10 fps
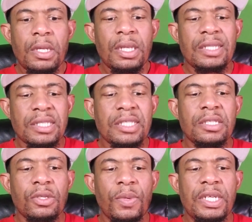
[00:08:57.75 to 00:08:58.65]
Let's
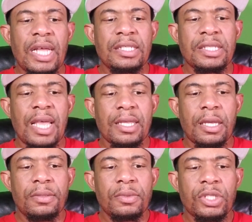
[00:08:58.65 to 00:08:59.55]
listen to what he had to say
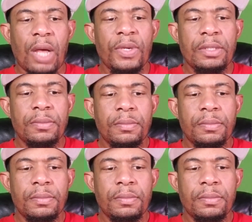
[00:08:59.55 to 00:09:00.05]
again, shall we?